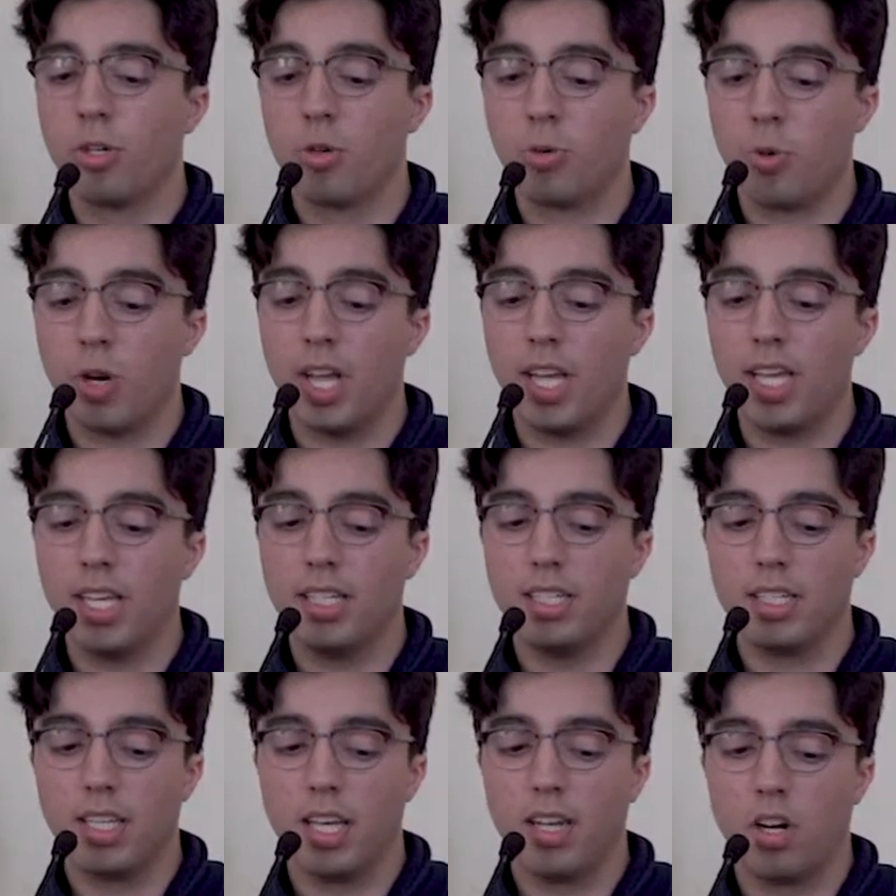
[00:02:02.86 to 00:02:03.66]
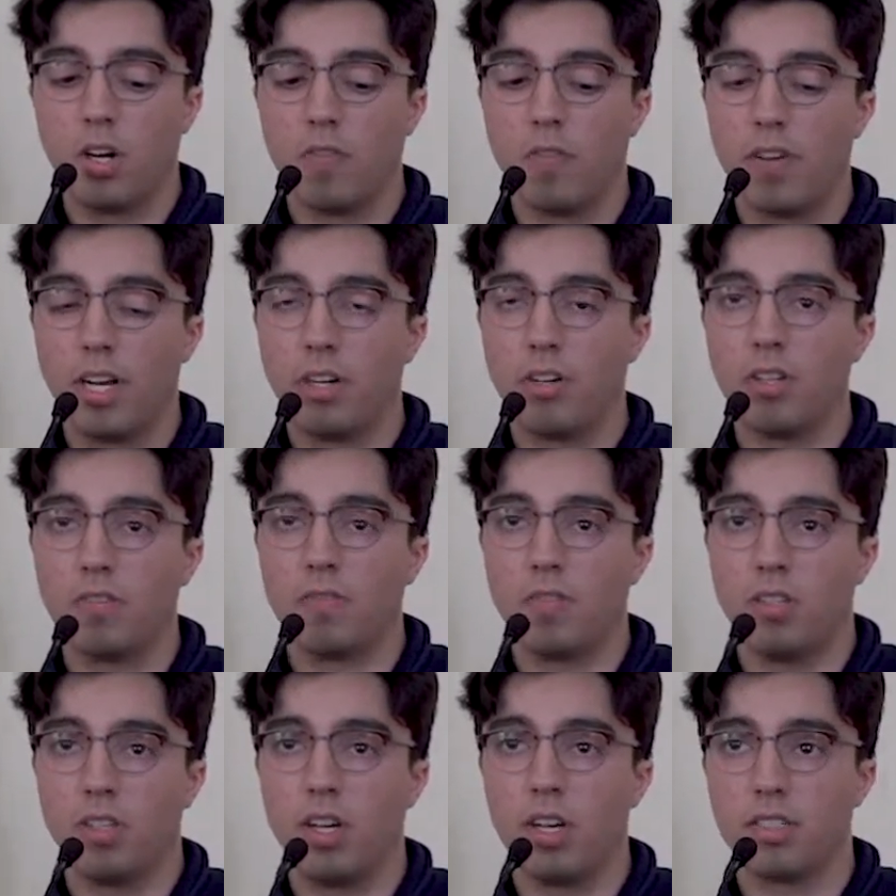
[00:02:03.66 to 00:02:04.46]
ingrained in our very
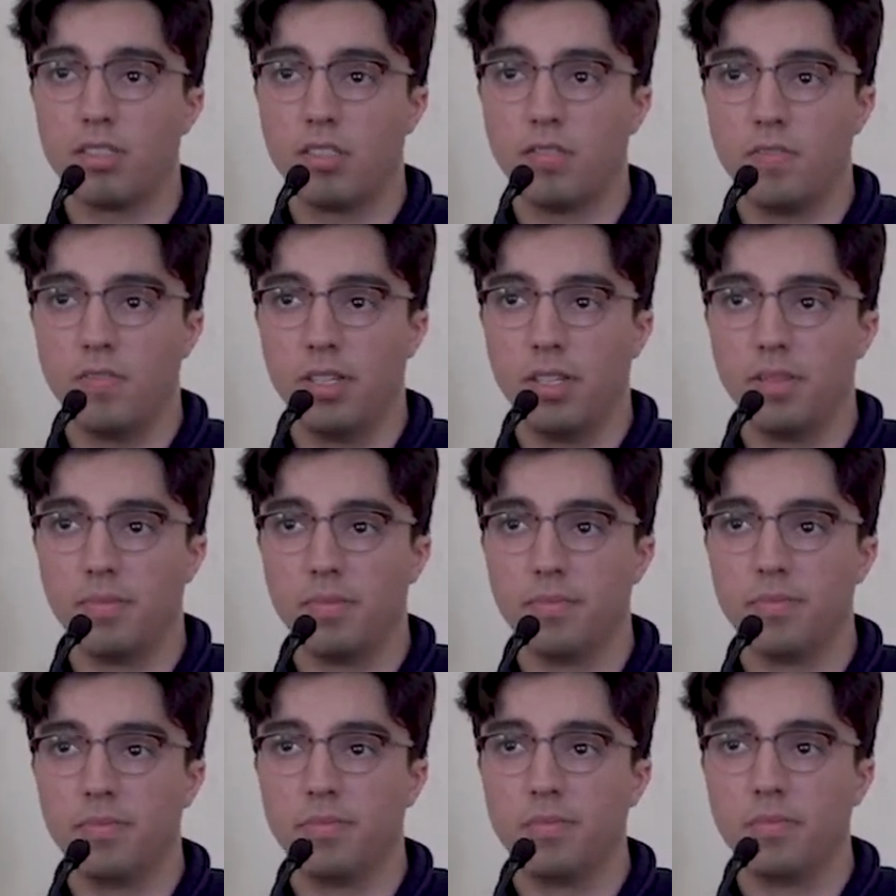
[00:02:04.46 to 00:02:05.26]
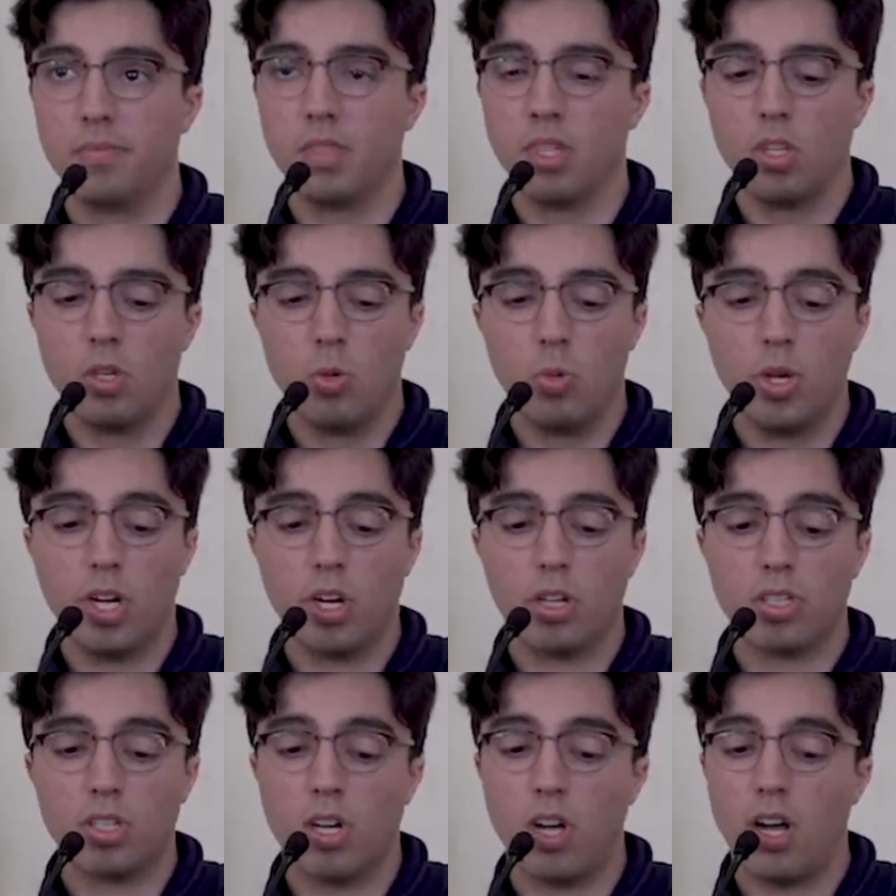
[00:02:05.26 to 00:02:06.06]
philosophy. We
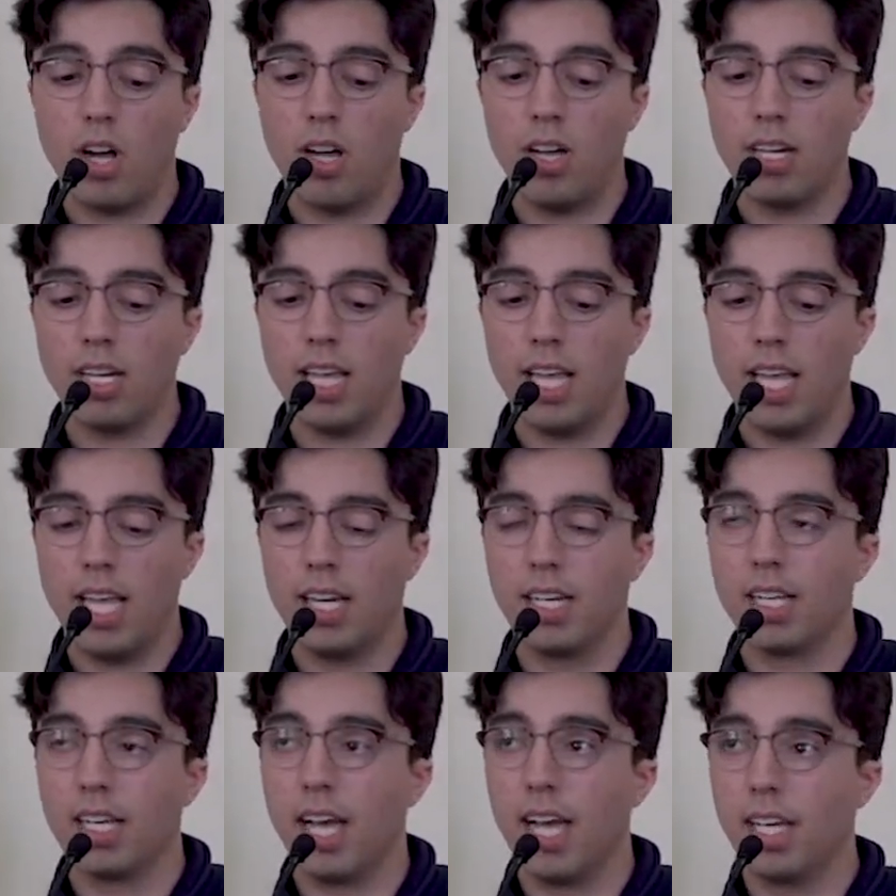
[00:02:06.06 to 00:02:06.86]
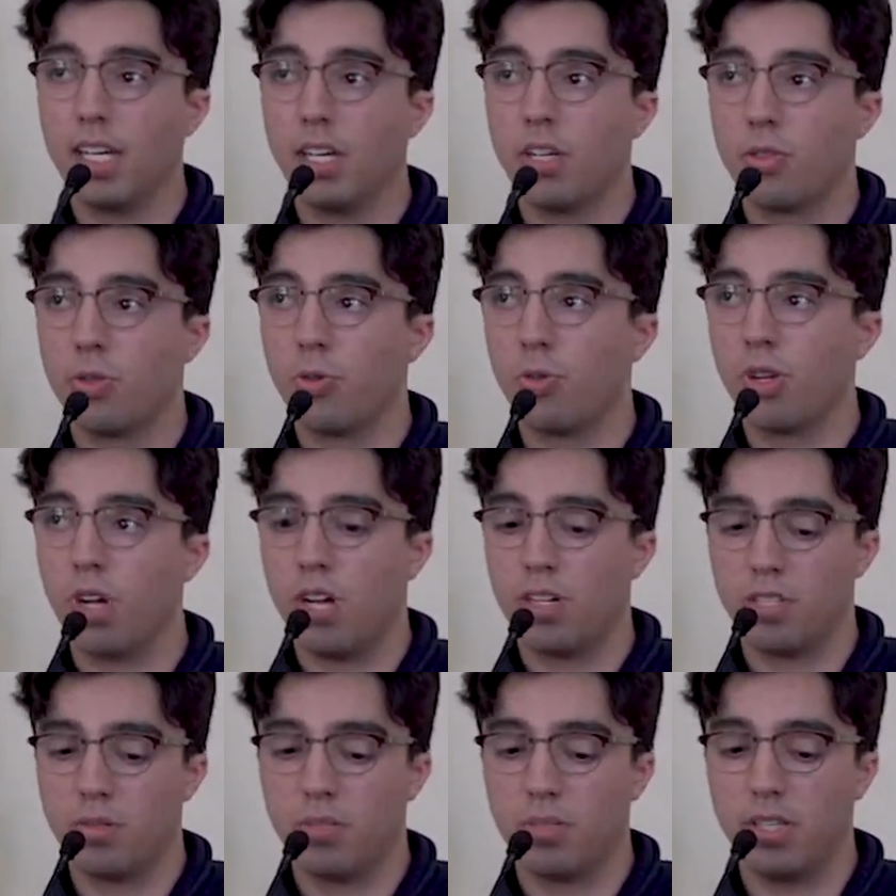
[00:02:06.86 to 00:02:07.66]
are taught and guided through
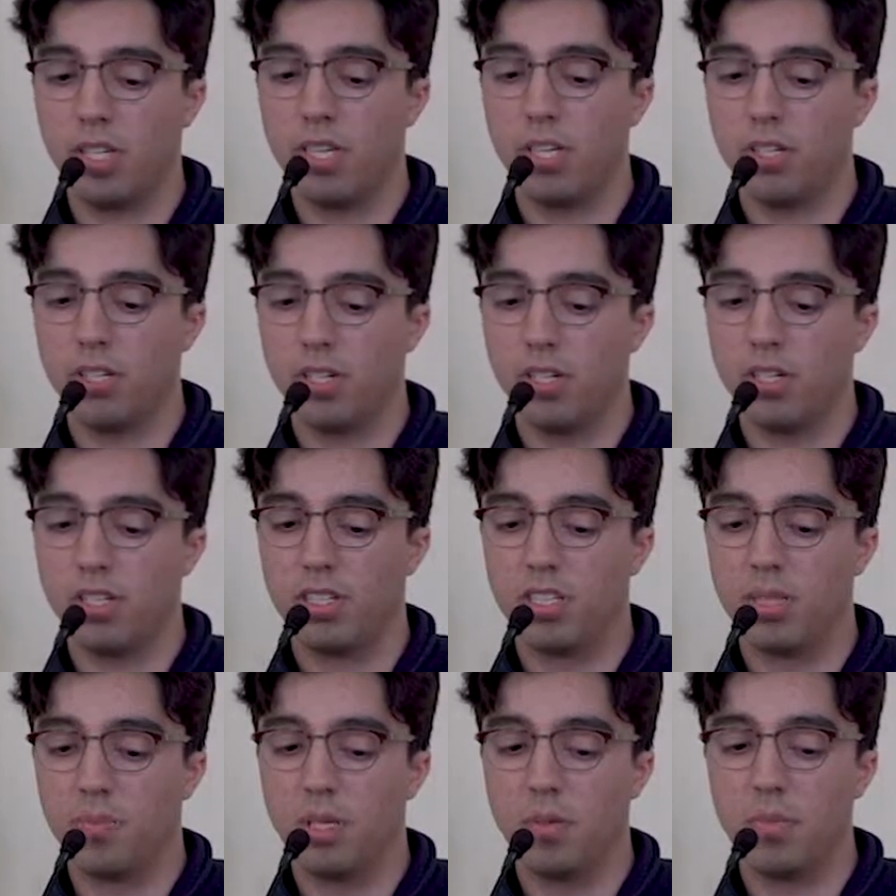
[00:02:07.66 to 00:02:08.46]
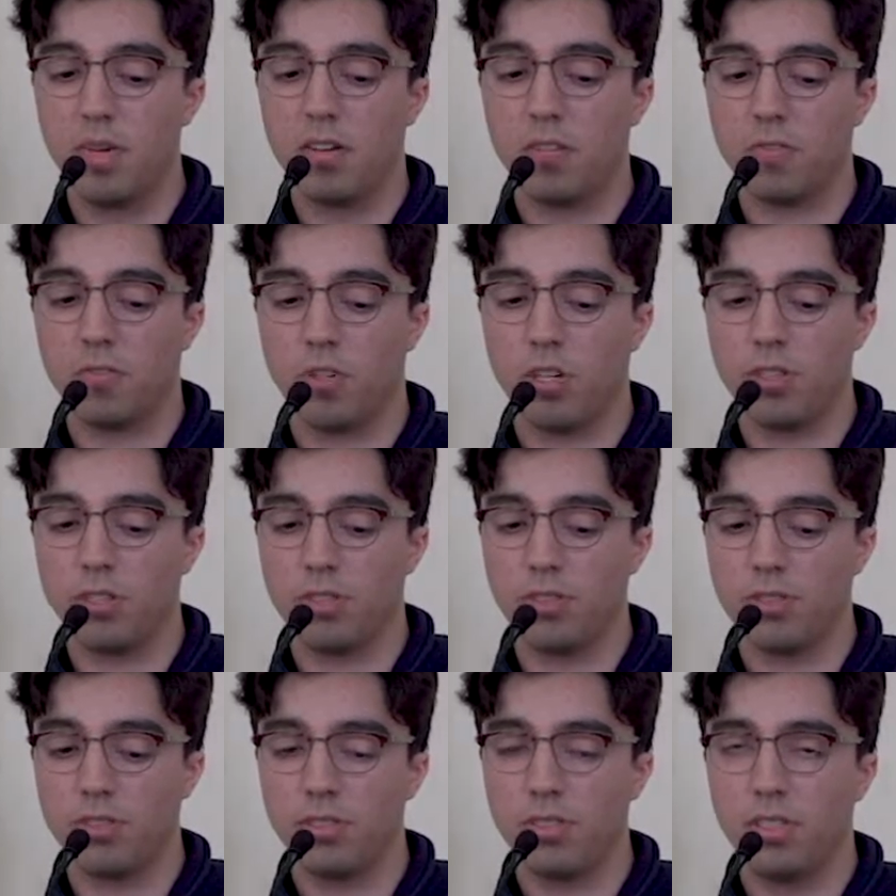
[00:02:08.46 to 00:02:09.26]
contemplation to be meant for
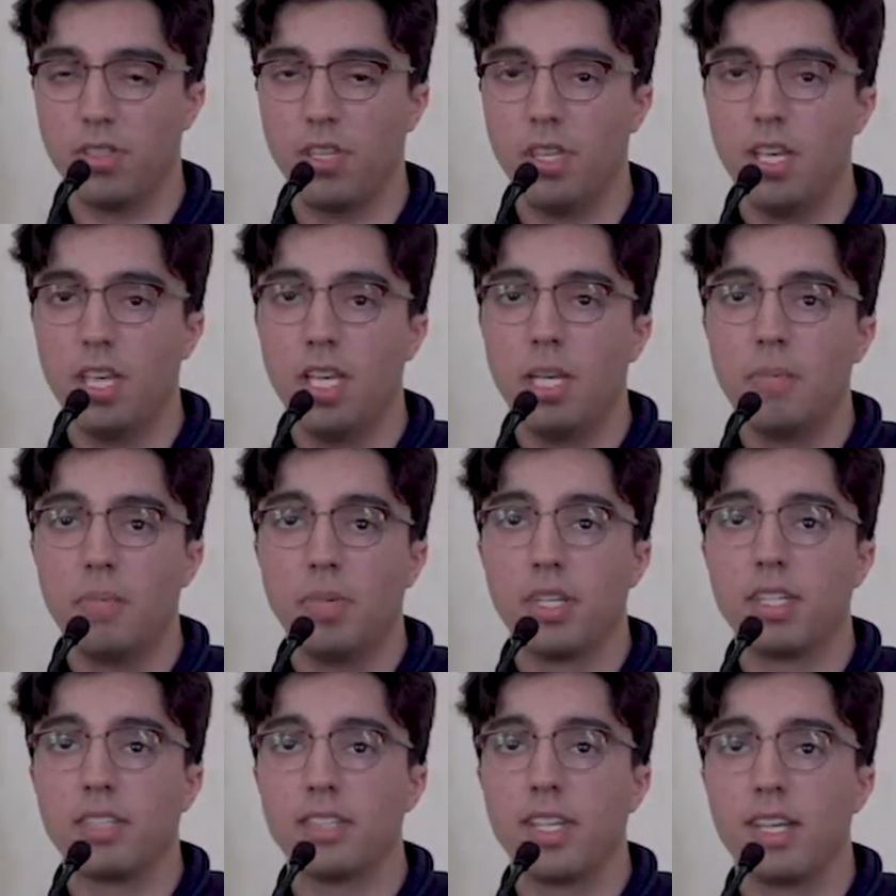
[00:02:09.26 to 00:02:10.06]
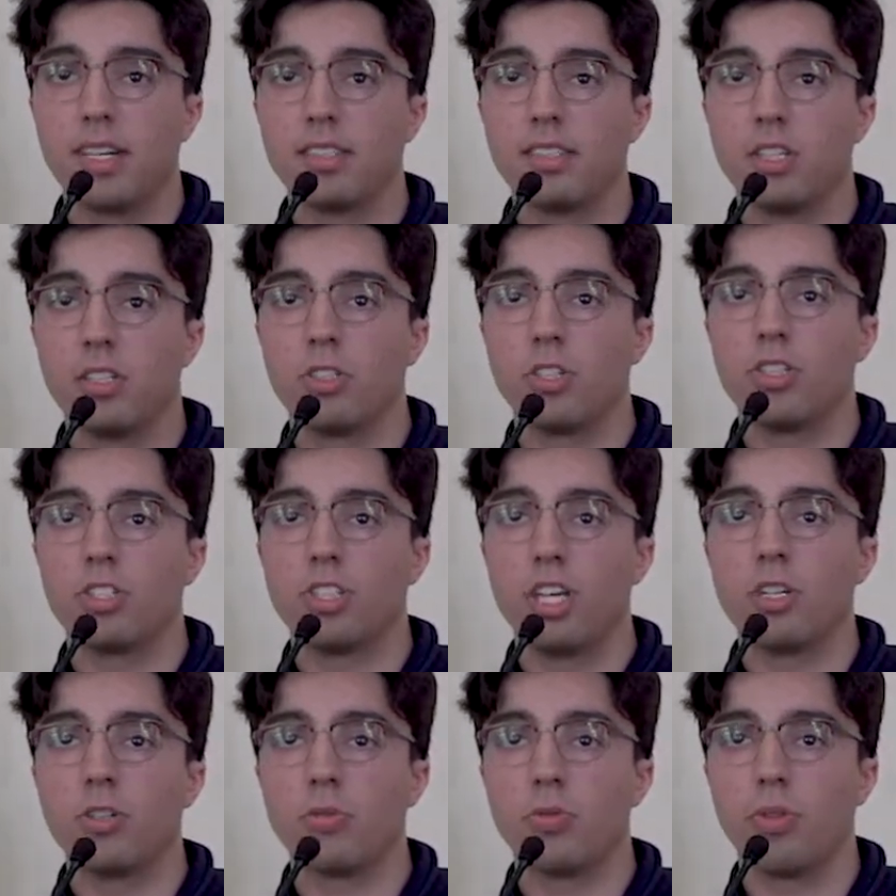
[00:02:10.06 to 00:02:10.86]
others, because that is such a
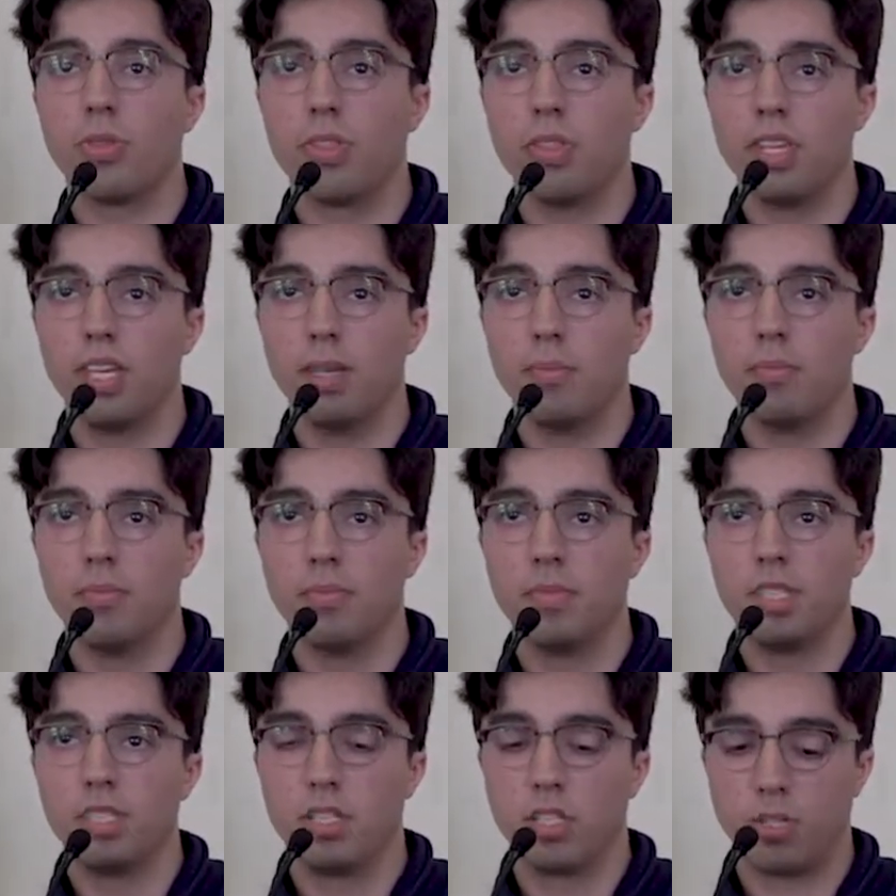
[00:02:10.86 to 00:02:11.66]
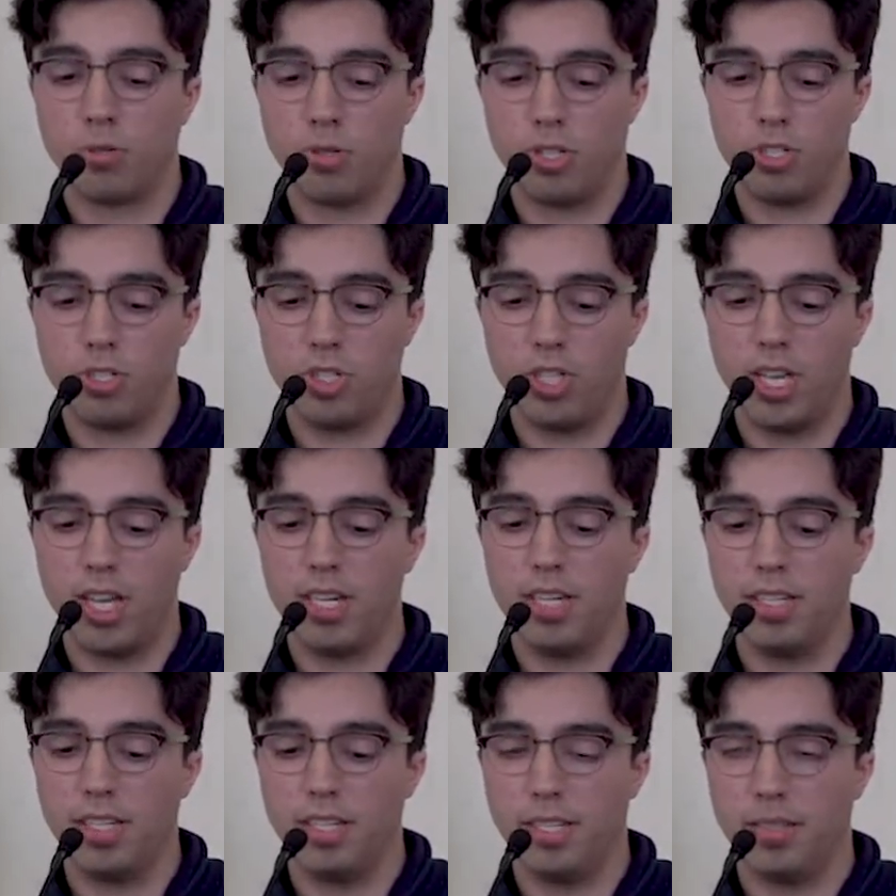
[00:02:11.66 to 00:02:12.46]
central theme to
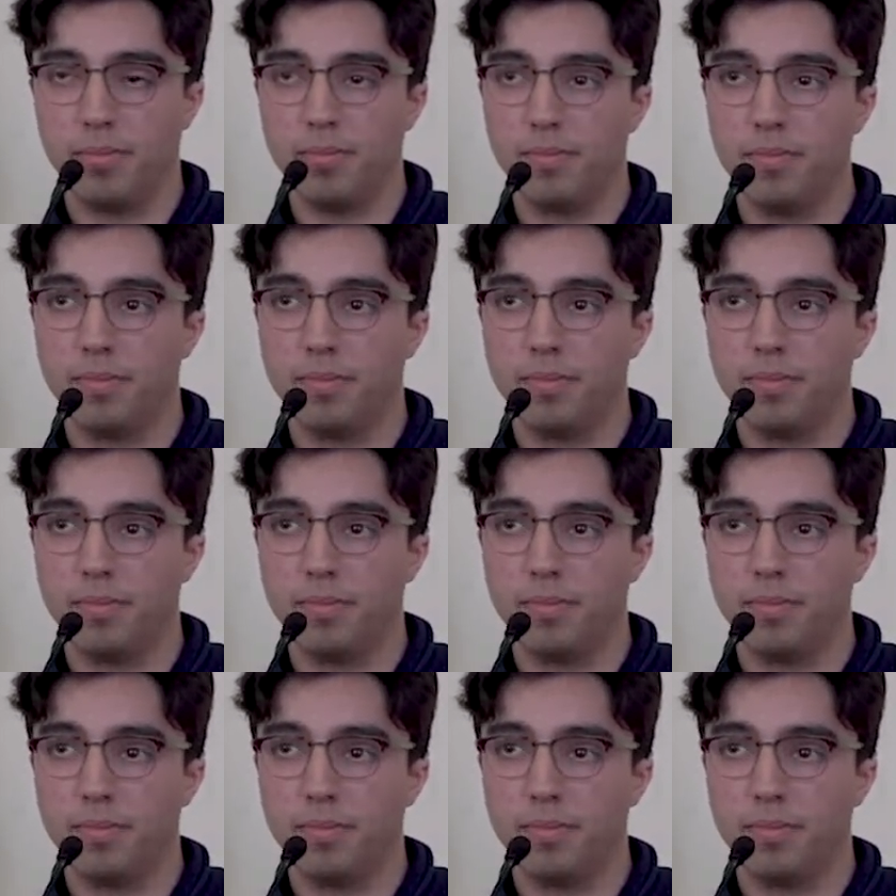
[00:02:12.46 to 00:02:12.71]
Christianity.